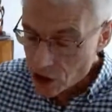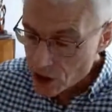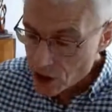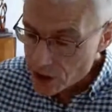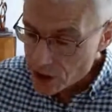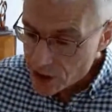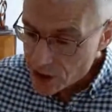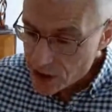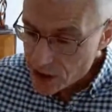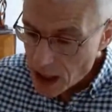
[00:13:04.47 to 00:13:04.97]

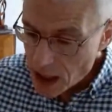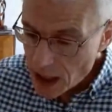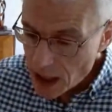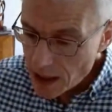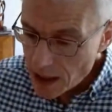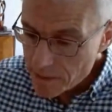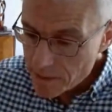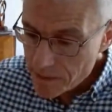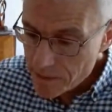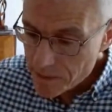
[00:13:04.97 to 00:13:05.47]
question's
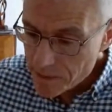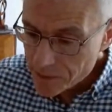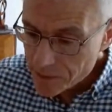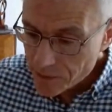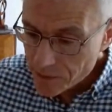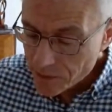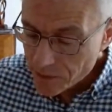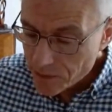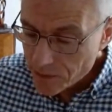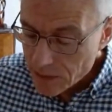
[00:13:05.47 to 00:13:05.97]

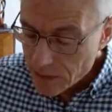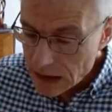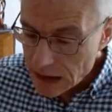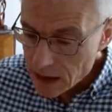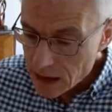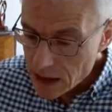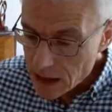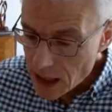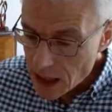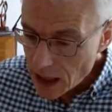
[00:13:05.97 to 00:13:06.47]

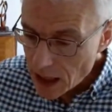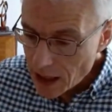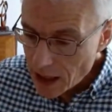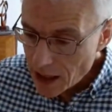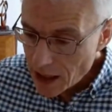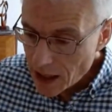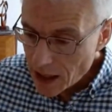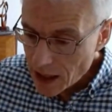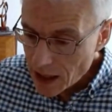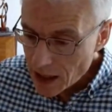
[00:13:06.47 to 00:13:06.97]

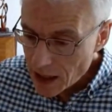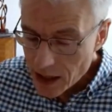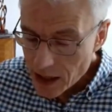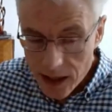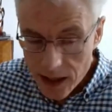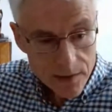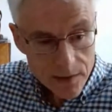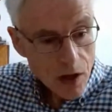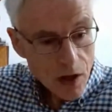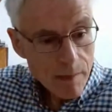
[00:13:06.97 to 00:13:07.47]

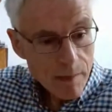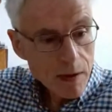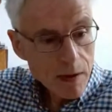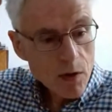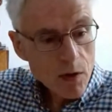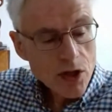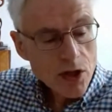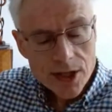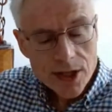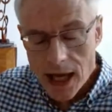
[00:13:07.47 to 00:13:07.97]
come
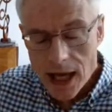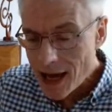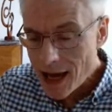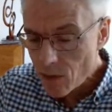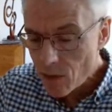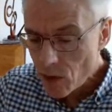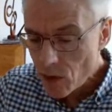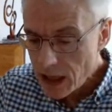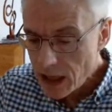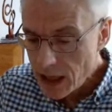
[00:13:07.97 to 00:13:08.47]
in, which is
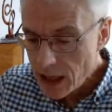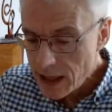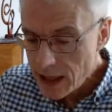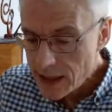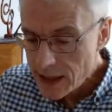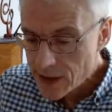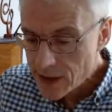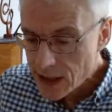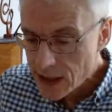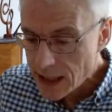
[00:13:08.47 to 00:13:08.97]
how
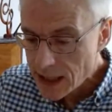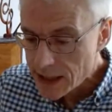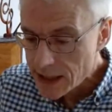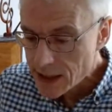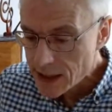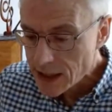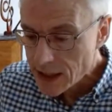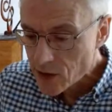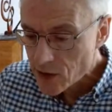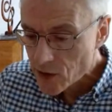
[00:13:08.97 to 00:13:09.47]
easy
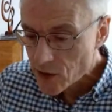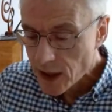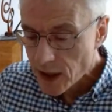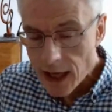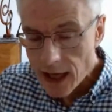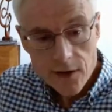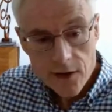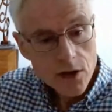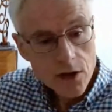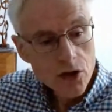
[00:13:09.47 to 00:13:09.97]
is it to
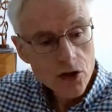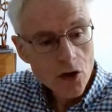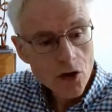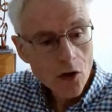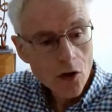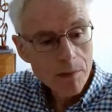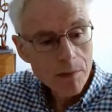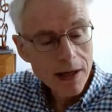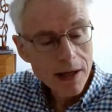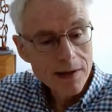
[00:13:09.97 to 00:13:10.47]
get a
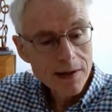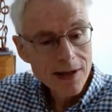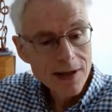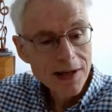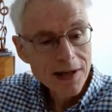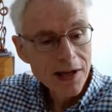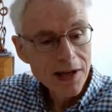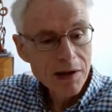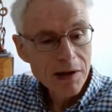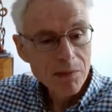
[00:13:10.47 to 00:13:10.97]
job
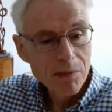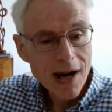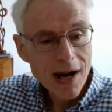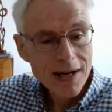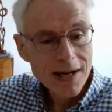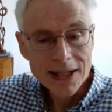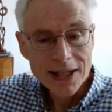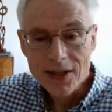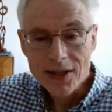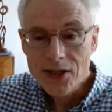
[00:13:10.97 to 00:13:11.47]
in
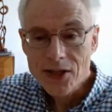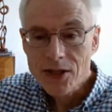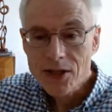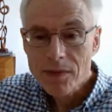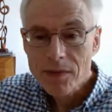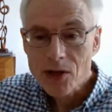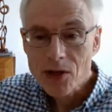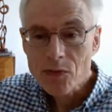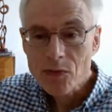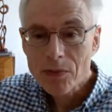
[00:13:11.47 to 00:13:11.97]
branding? This
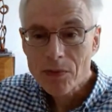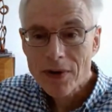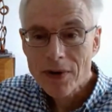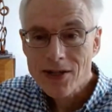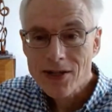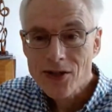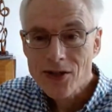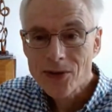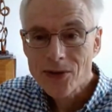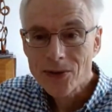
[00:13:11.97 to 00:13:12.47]
is a much more
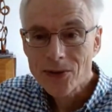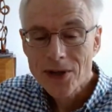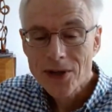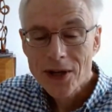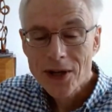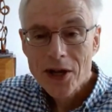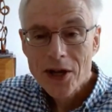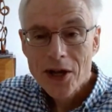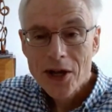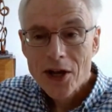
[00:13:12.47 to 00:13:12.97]

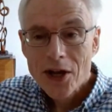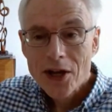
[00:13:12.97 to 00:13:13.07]
practical